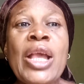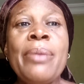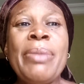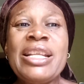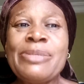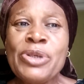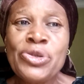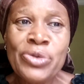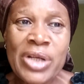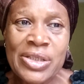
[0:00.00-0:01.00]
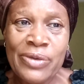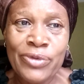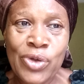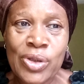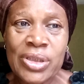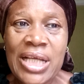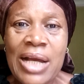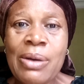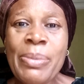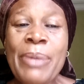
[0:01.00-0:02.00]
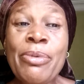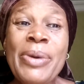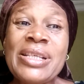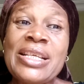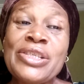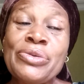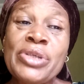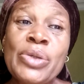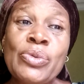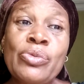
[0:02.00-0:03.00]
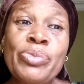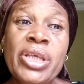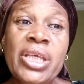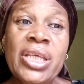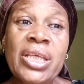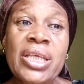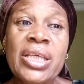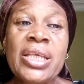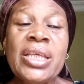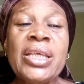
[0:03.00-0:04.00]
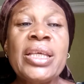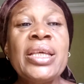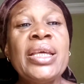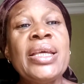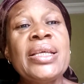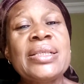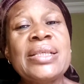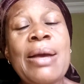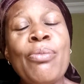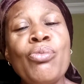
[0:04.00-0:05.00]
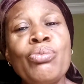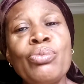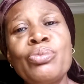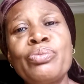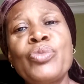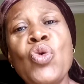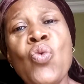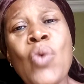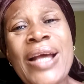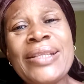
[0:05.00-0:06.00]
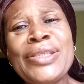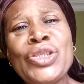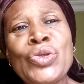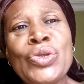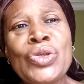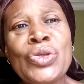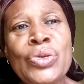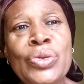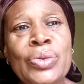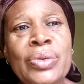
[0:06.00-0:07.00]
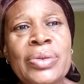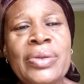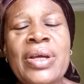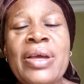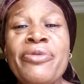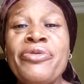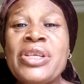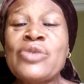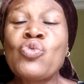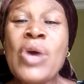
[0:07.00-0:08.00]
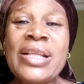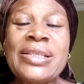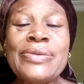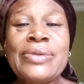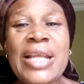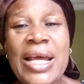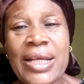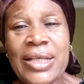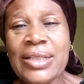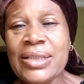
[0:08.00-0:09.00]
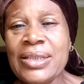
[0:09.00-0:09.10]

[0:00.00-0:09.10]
By the special grace of God, our Bible passage today will be Psalm 122, verse 1 to 9.